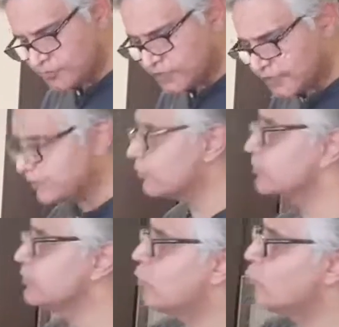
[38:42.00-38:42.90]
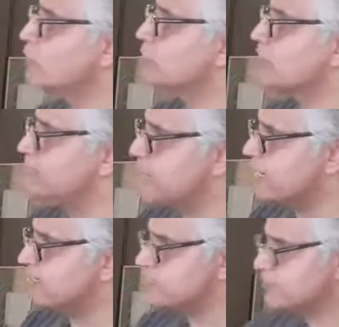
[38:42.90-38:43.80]
I think out of the all three
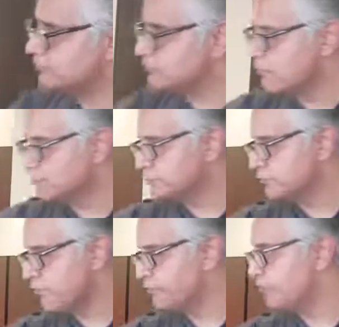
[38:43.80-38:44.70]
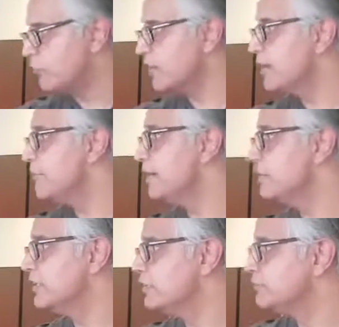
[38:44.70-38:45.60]
breads, the one I made
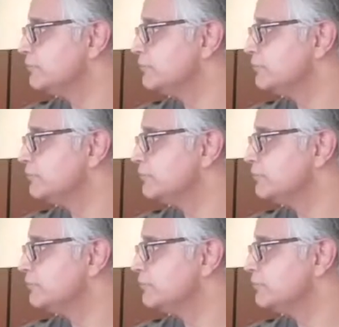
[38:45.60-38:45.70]
with